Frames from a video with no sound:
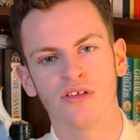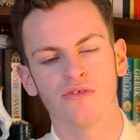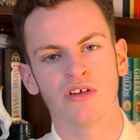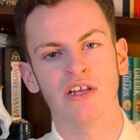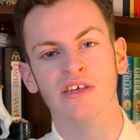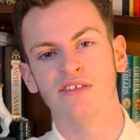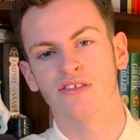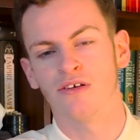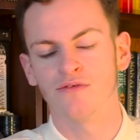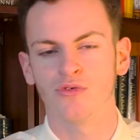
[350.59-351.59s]
to the release
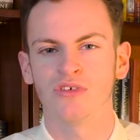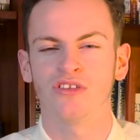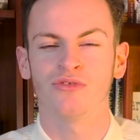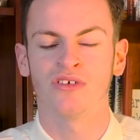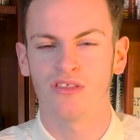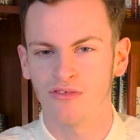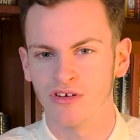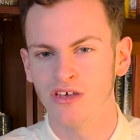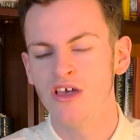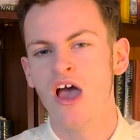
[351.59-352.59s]
of 2023.